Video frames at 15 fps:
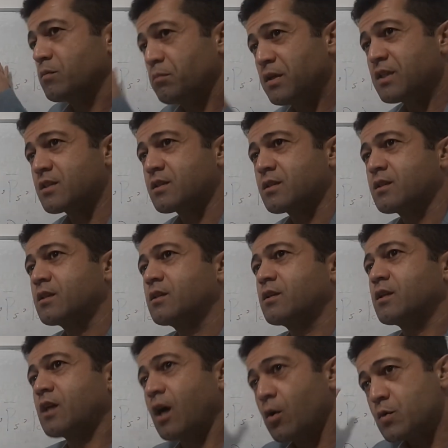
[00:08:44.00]
meat
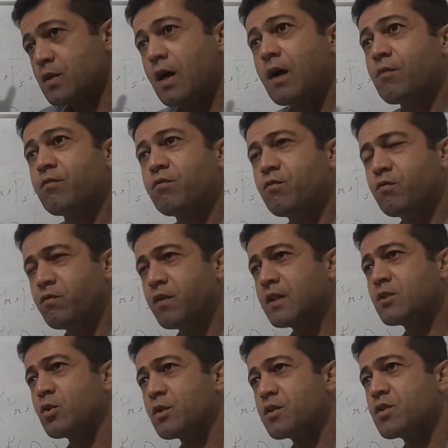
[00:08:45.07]
goes up,
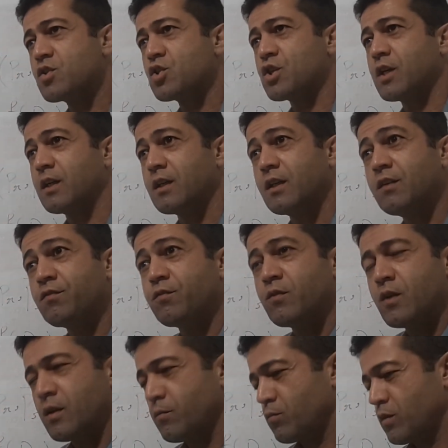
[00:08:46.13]
what's your decision? If
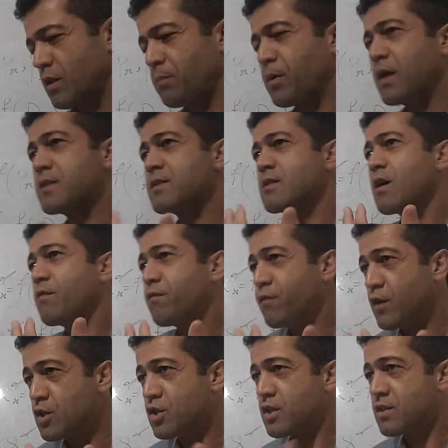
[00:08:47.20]
the prices of
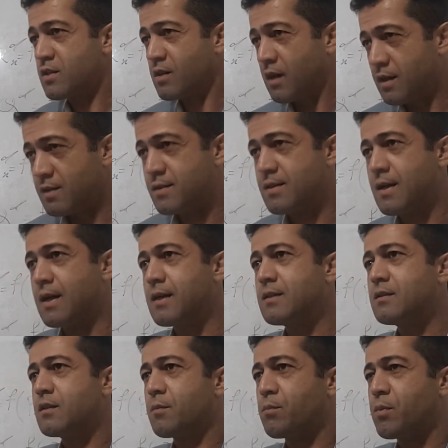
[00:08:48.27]
fish is
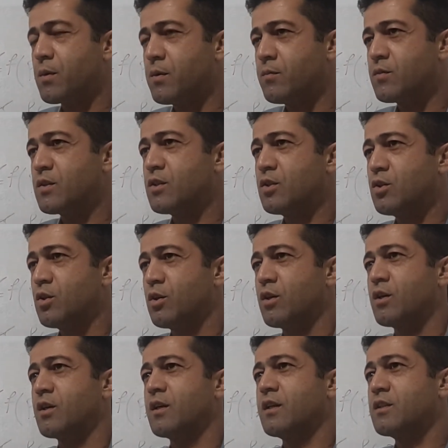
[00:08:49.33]
constant,
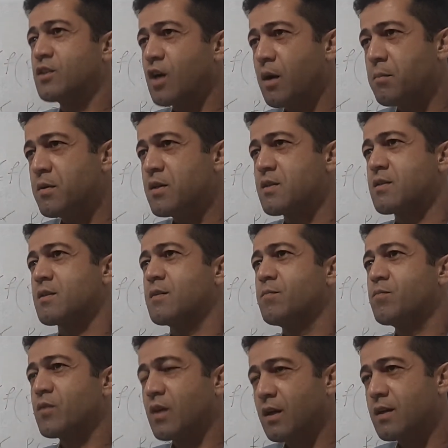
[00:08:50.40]
your income is
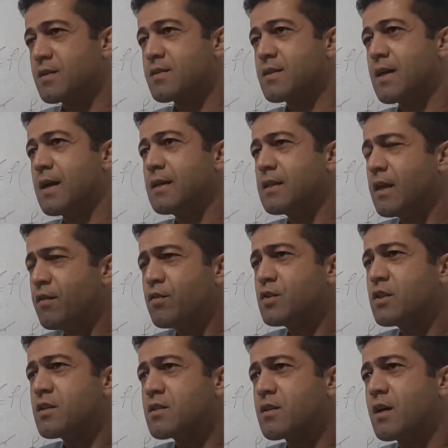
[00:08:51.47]
constant,
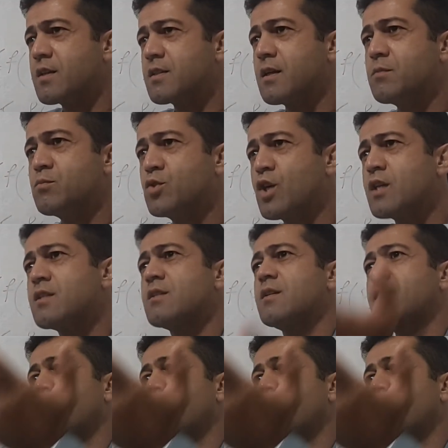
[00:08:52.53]
everything is constant, just